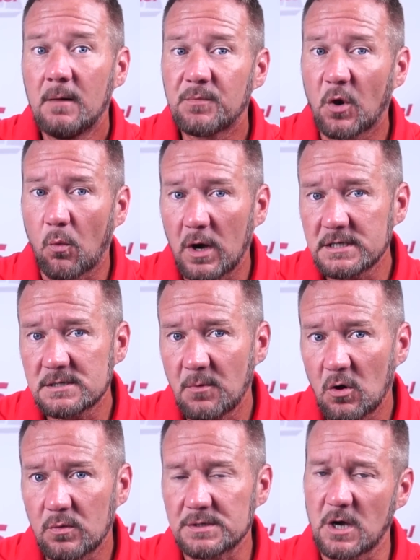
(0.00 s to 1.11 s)
The white
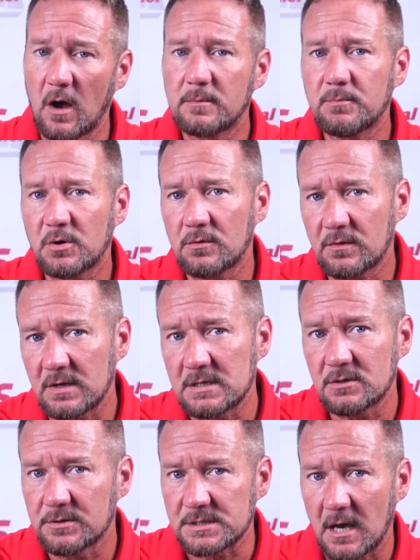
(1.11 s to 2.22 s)
smoke was unburnt
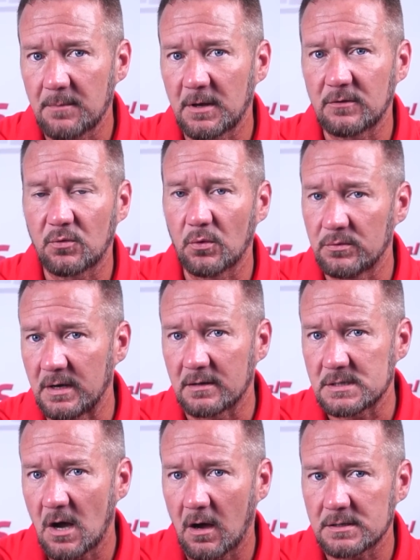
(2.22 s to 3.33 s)
diesel escaping through the
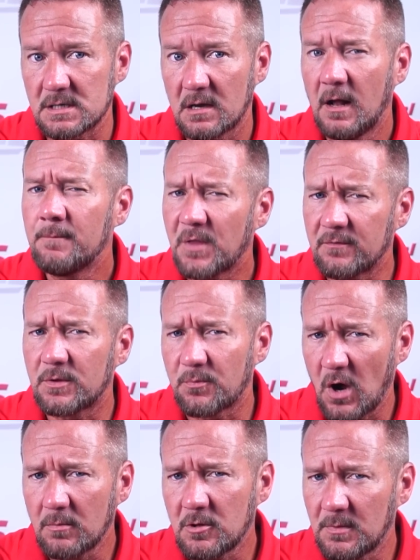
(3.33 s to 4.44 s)
exhaust. If the
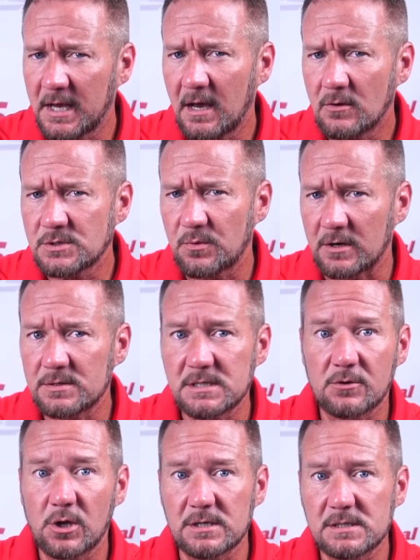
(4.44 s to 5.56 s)
problem lay elsewhere,
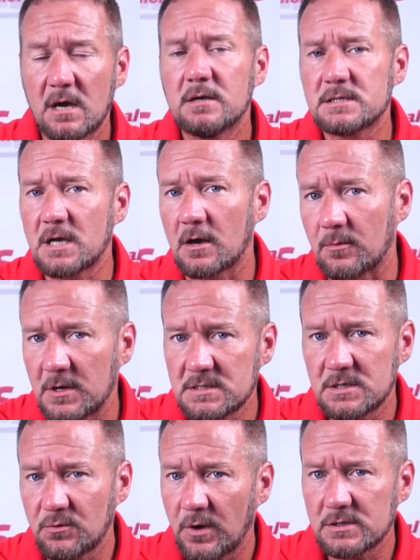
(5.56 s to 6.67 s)
such as stuck
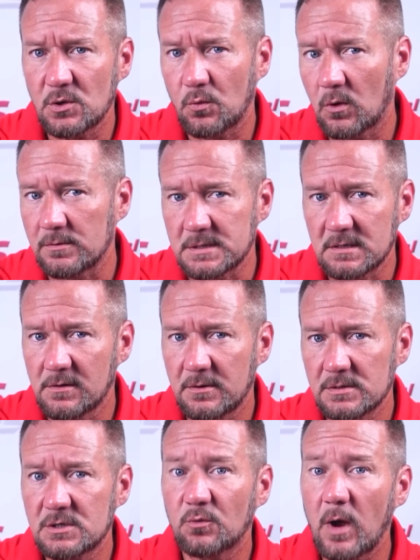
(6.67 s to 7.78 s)
piston rings or worn
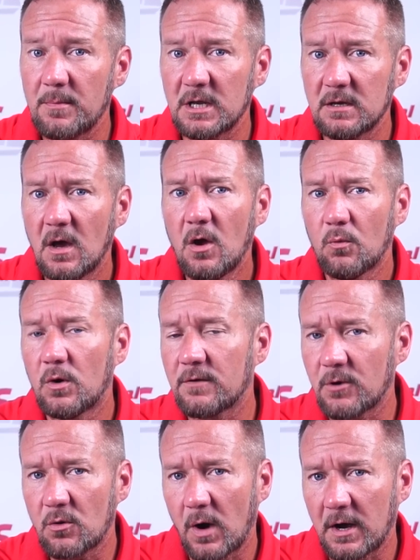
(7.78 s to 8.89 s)
cylinders, the remedy would have
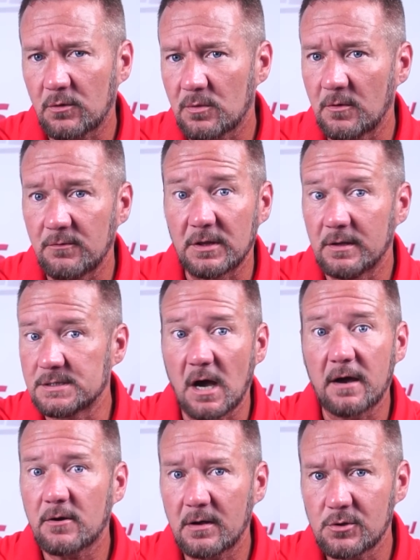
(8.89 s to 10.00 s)
required removing the
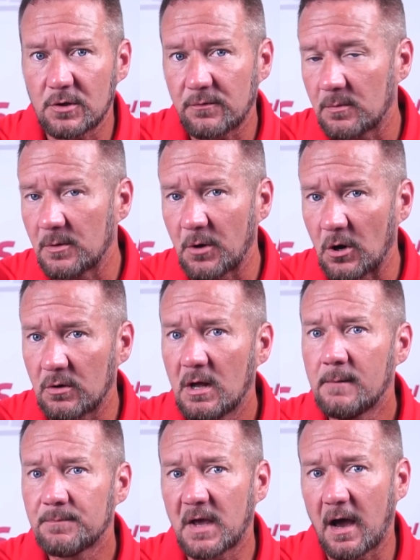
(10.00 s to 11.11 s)
entire engine from the boat
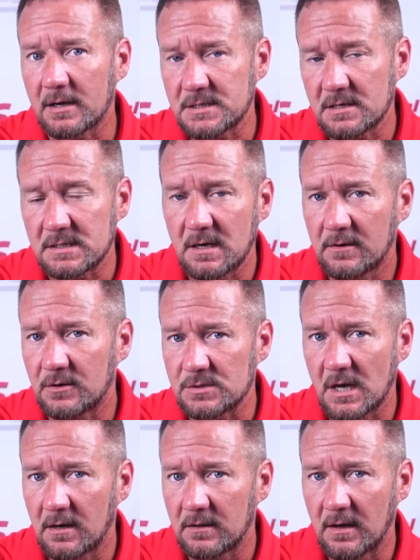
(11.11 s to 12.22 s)
to access the
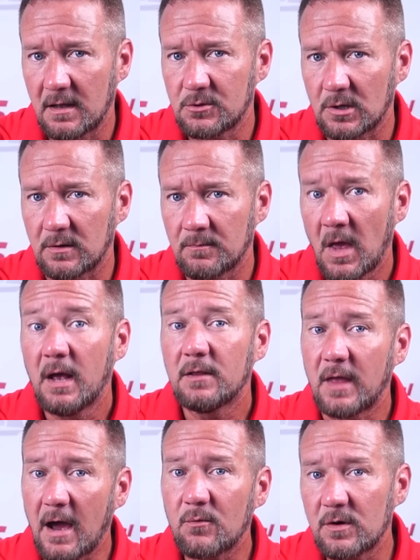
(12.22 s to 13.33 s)
underside of the engine.
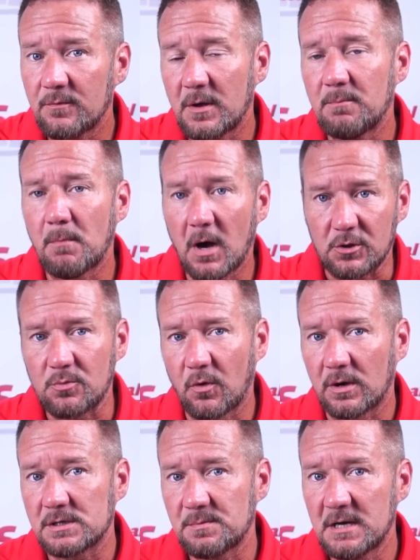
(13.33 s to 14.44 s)
That would have been much more
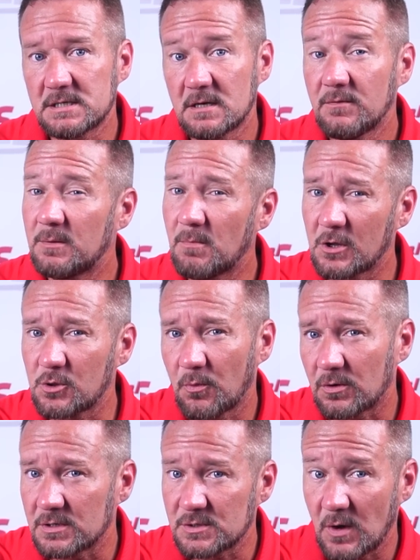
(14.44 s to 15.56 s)
expensive and much more
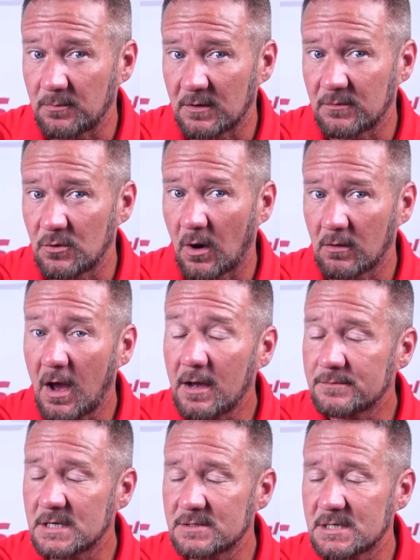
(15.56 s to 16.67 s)
disruptive to our
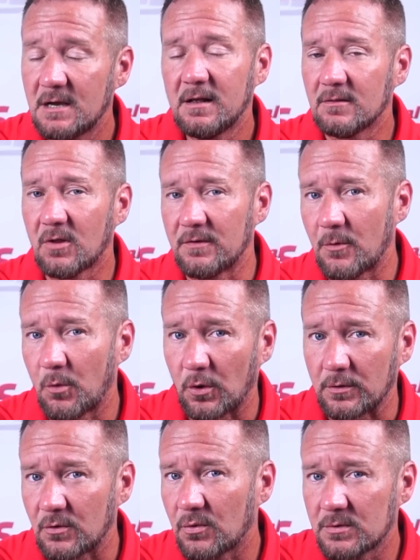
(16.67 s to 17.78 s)
lives as live
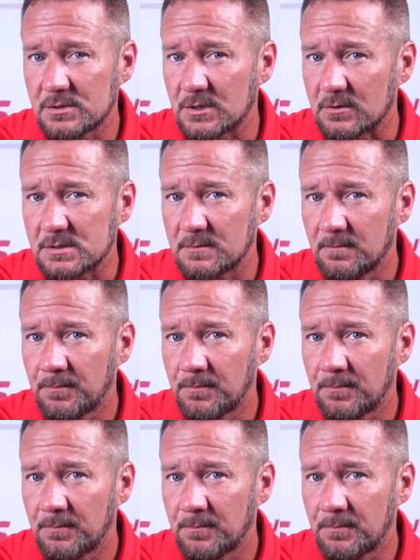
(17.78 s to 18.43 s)
aboard cruisers.